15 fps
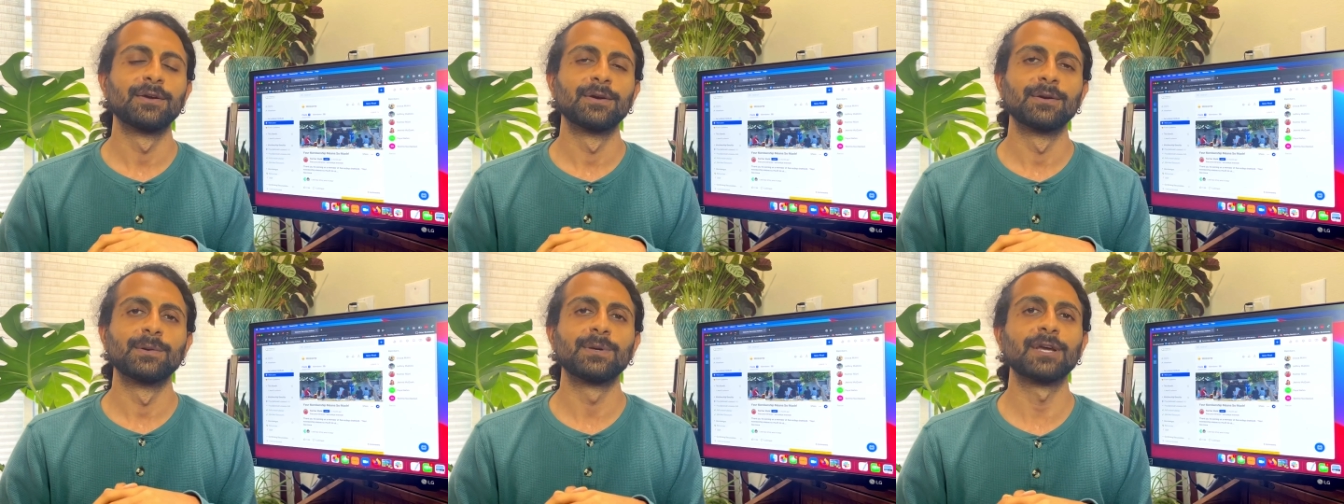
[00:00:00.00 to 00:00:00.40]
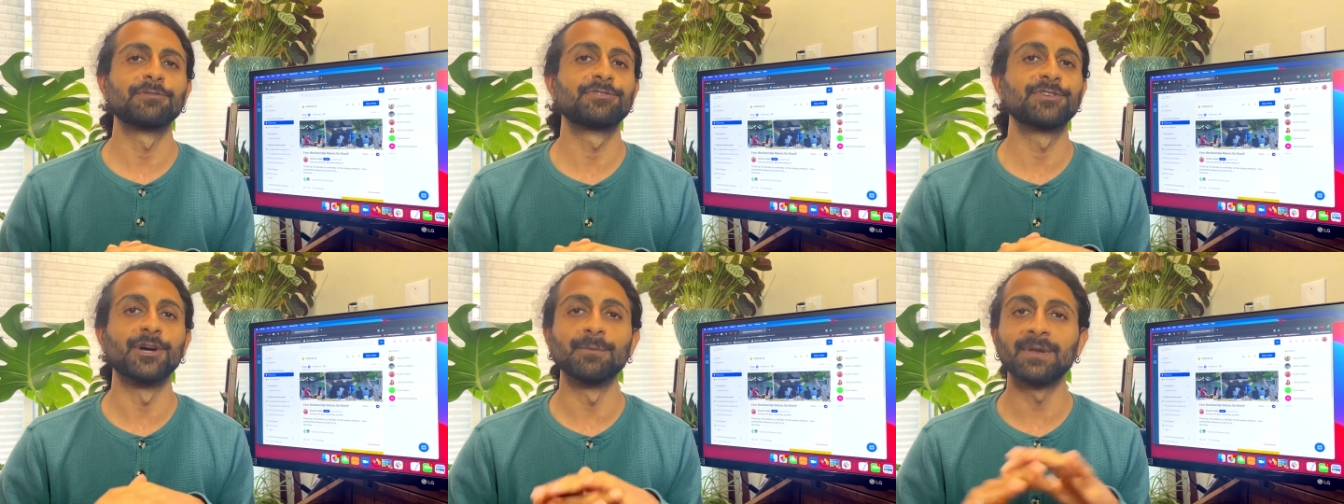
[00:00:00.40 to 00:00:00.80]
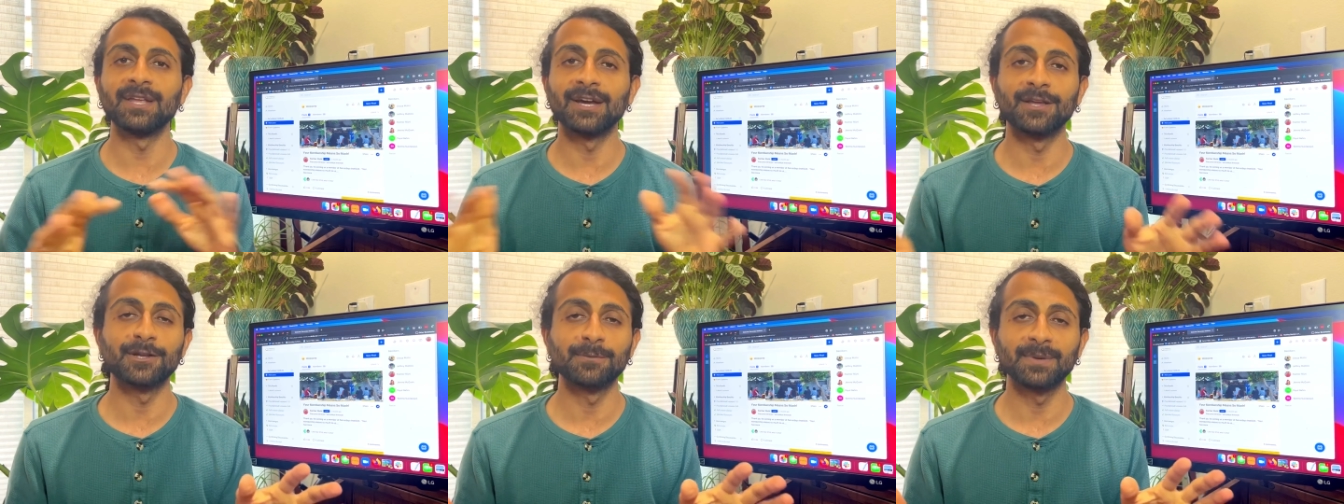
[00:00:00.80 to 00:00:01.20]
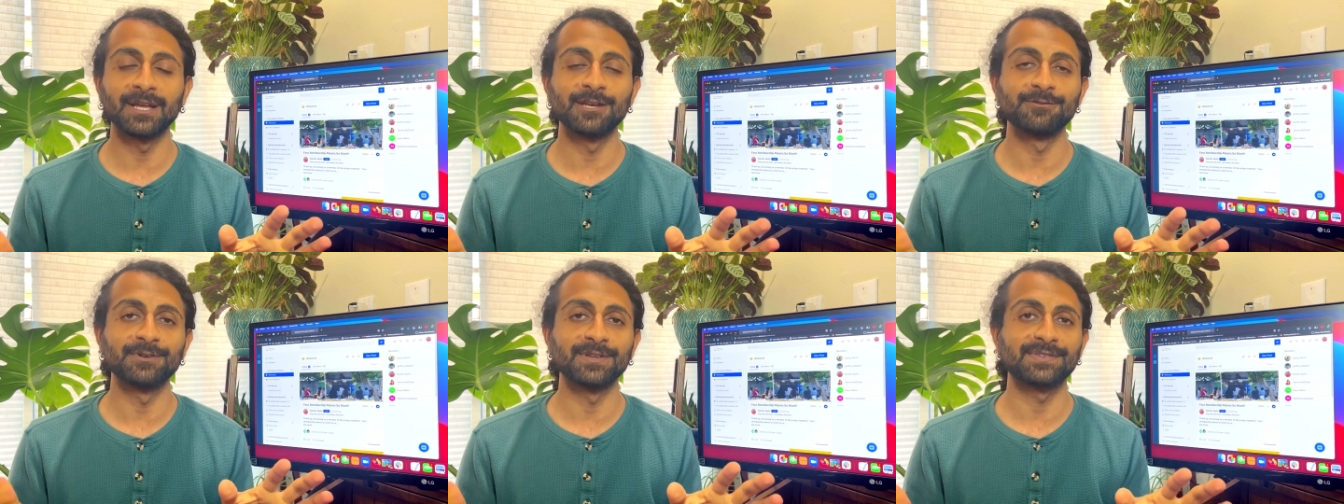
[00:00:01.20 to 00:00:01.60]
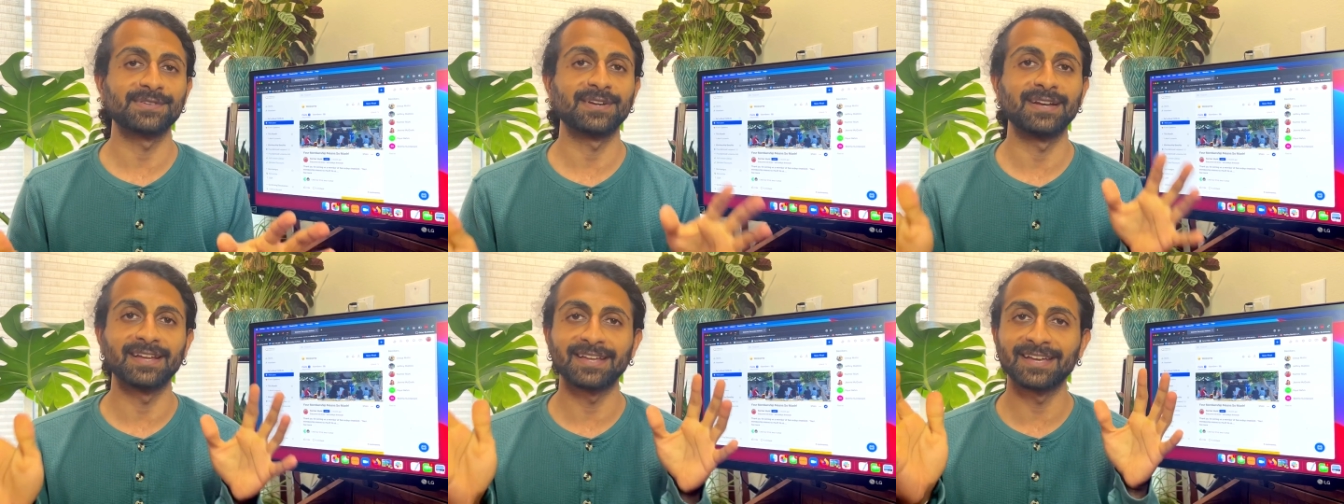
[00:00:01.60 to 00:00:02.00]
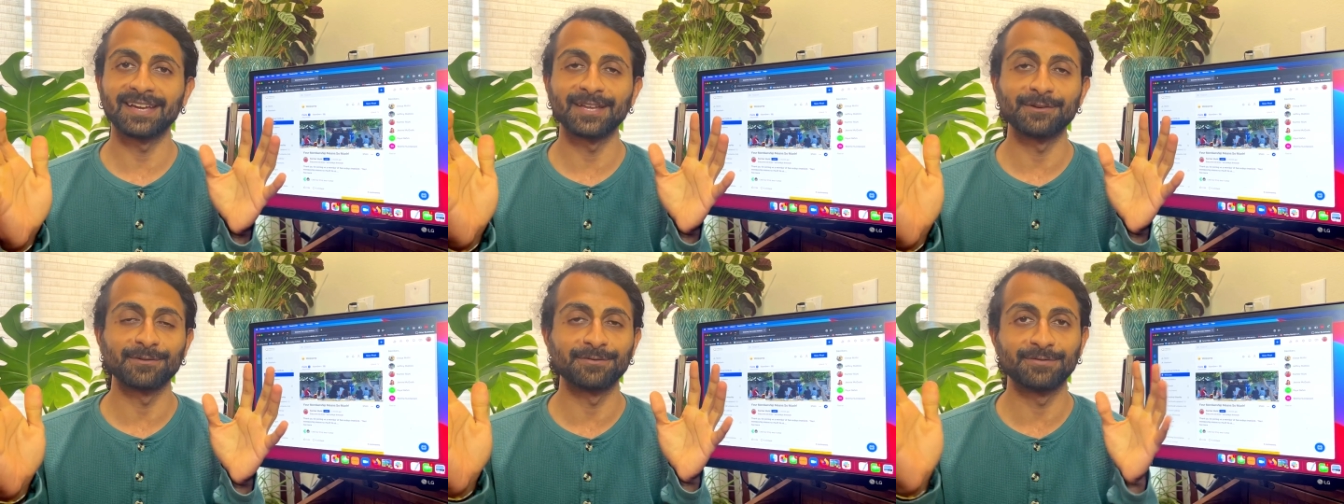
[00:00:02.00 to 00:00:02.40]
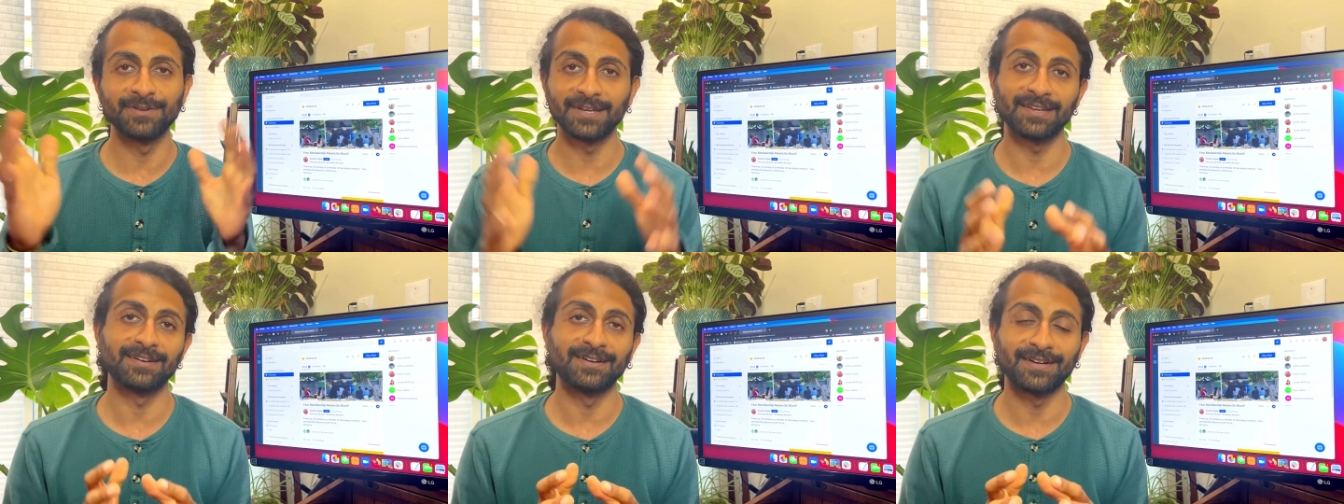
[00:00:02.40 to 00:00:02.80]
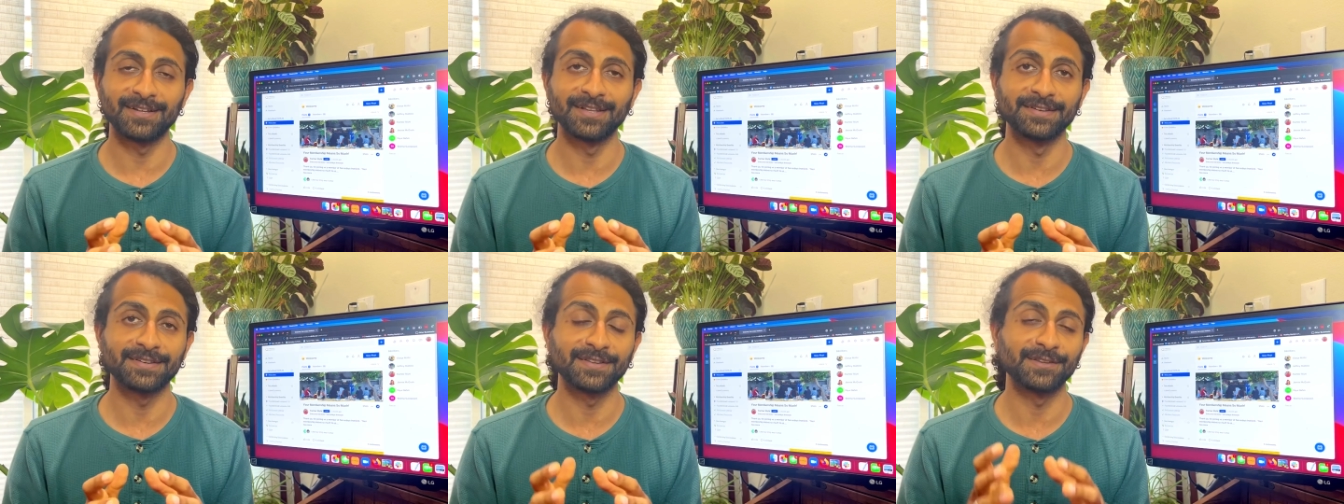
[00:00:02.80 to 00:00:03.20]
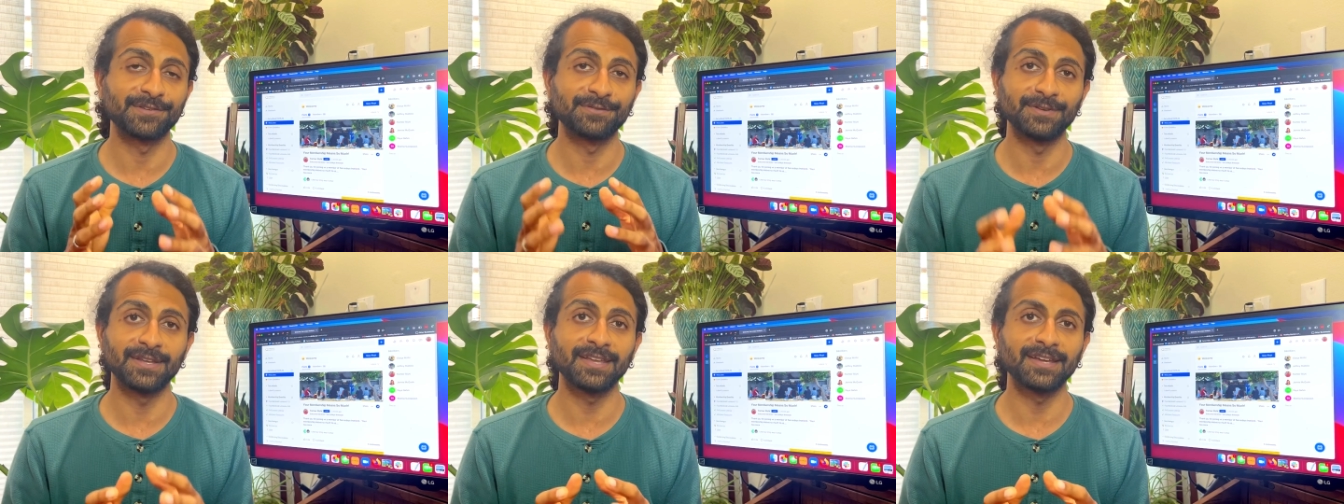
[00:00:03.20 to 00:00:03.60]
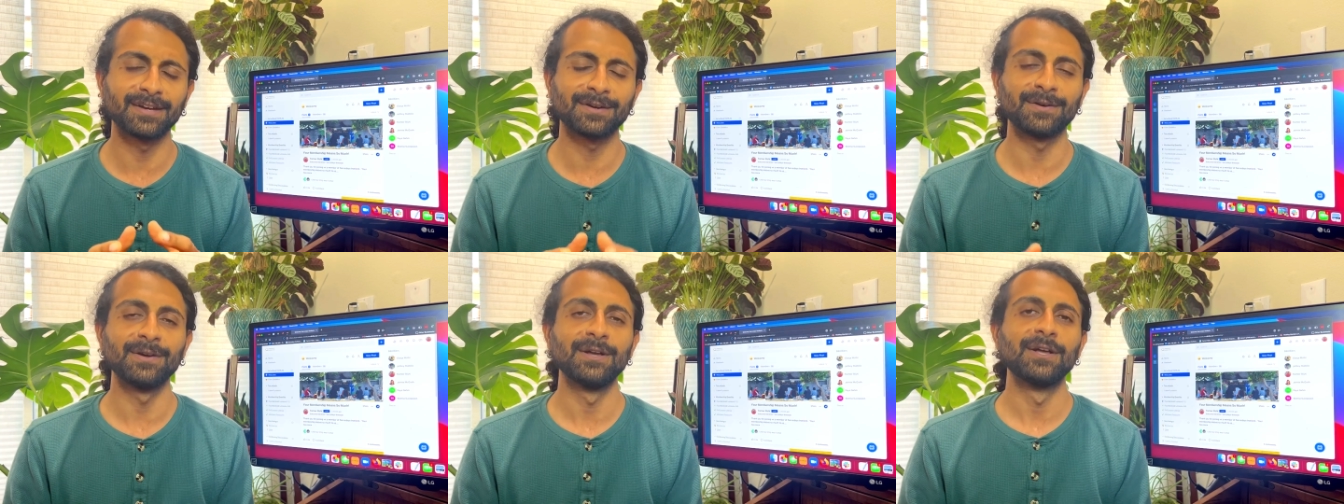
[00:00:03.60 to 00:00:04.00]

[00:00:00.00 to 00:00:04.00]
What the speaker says: We have so many other benefits that I can't fit all into this video,